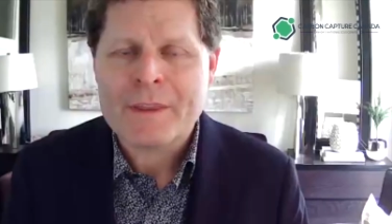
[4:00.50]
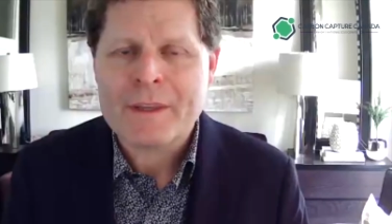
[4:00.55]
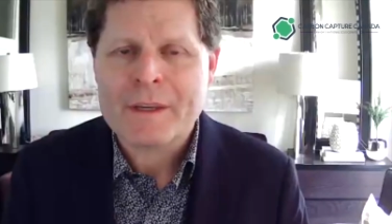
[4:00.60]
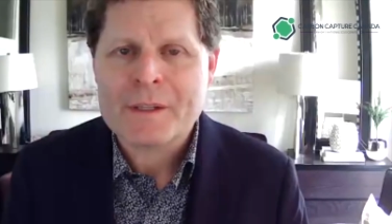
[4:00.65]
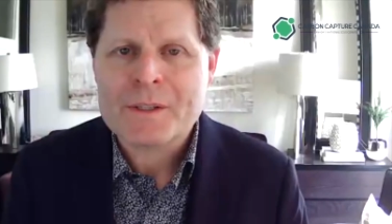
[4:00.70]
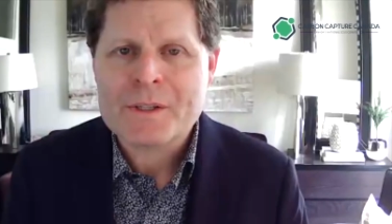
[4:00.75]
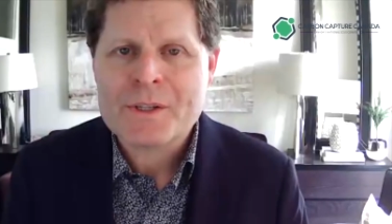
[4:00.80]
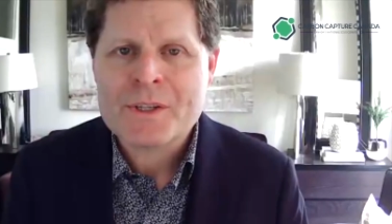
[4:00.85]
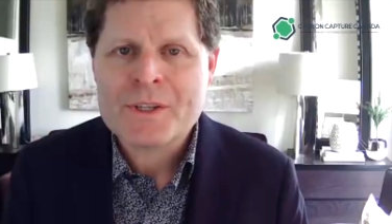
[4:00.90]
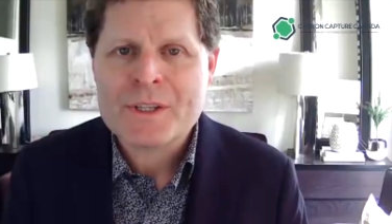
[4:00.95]
think
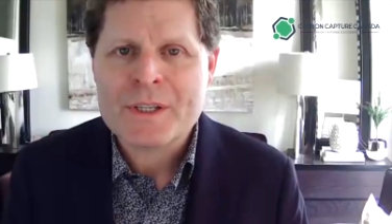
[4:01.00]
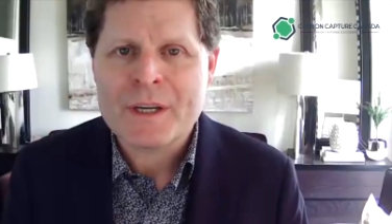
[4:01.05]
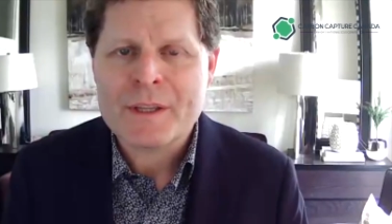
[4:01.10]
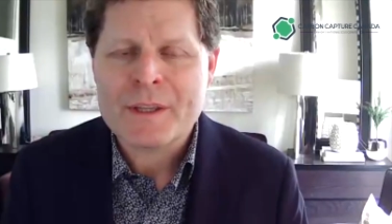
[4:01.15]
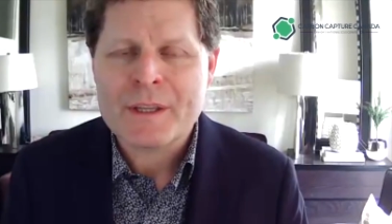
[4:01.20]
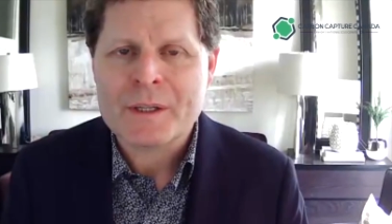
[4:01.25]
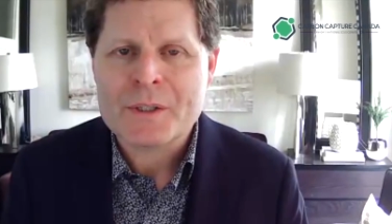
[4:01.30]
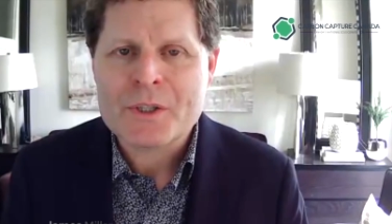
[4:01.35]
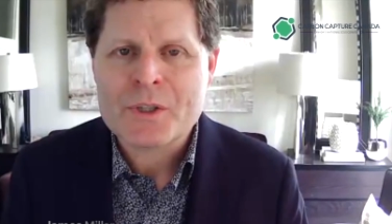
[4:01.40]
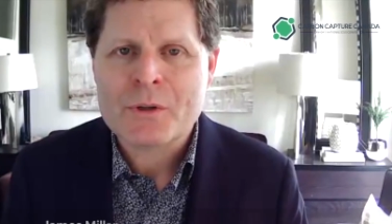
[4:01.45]
it's I
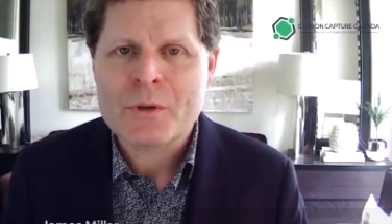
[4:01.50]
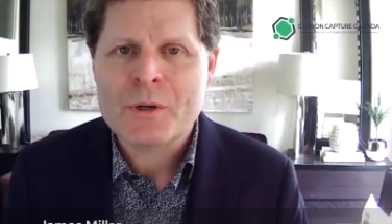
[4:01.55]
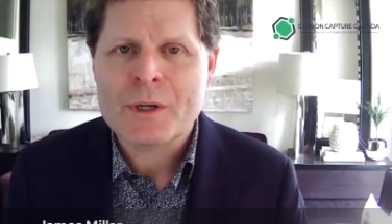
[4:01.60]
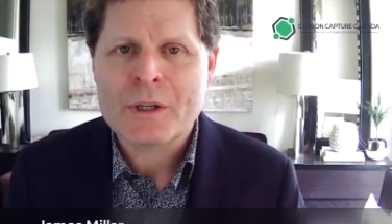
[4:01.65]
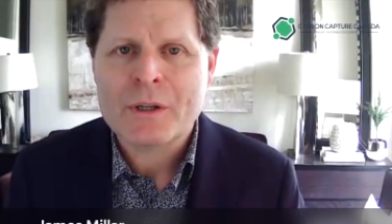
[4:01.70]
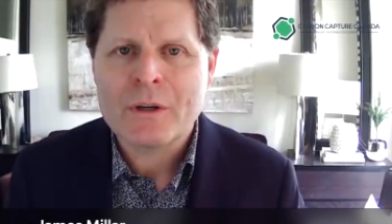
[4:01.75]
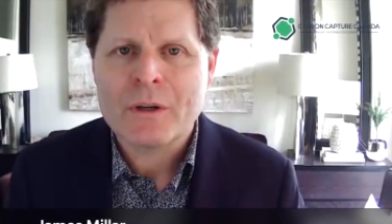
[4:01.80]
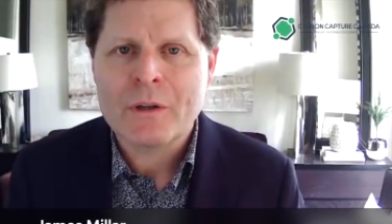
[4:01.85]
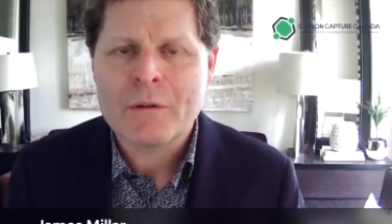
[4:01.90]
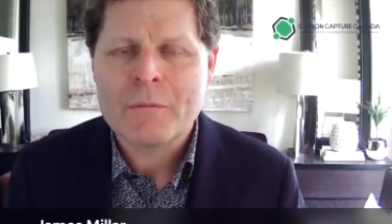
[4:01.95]
think it's
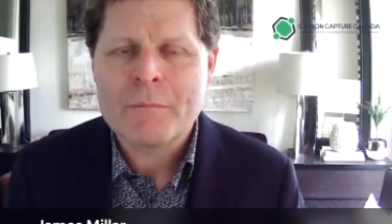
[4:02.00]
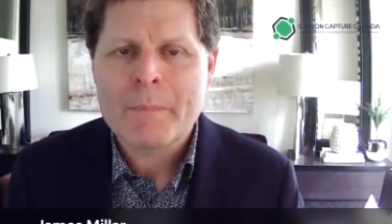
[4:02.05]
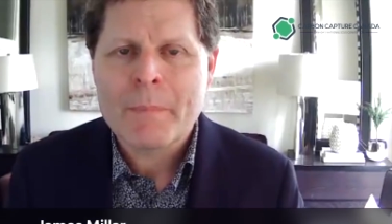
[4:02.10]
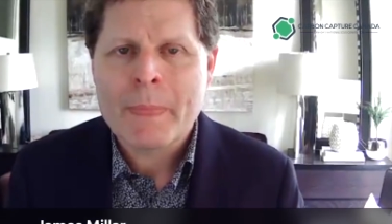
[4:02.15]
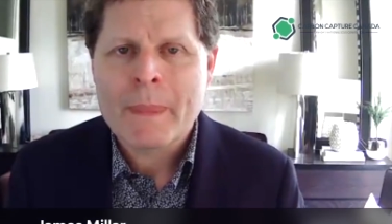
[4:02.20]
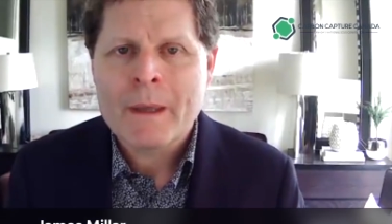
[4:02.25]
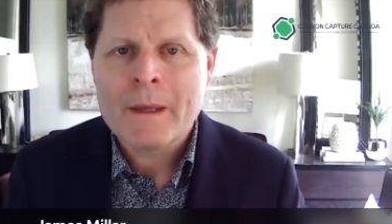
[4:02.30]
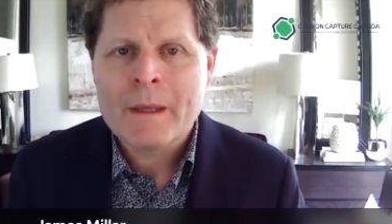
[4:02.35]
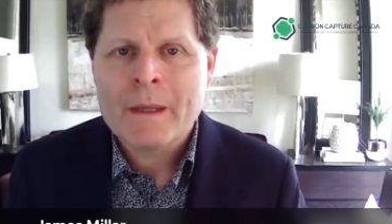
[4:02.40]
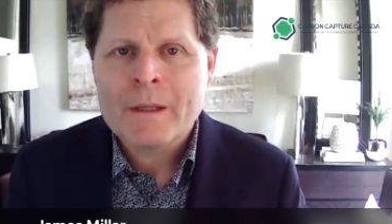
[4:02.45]
critical.
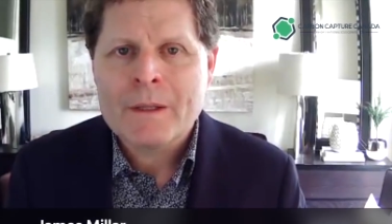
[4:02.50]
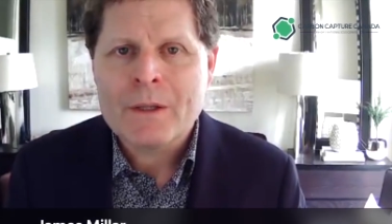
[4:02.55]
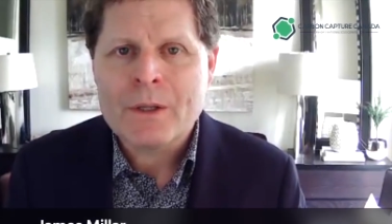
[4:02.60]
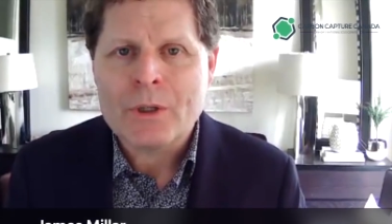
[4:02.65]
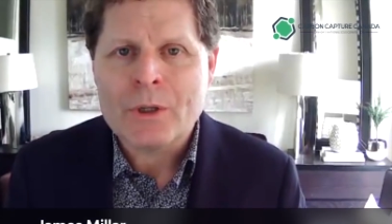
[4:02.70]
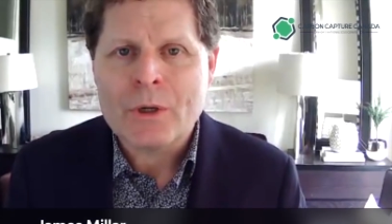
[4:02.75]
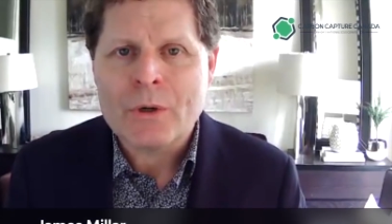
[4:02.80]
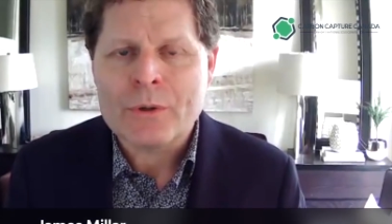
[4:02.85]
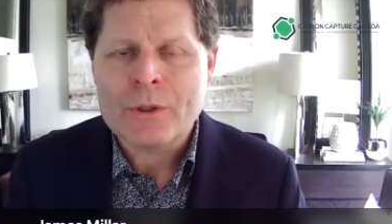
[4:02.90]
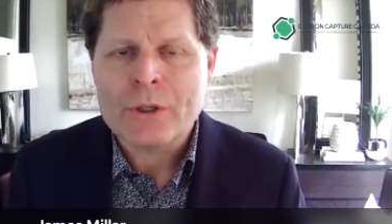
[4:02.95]

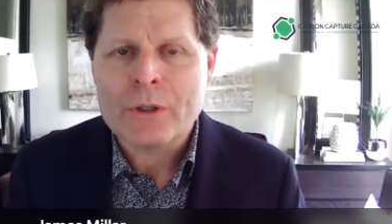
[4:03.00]
You know,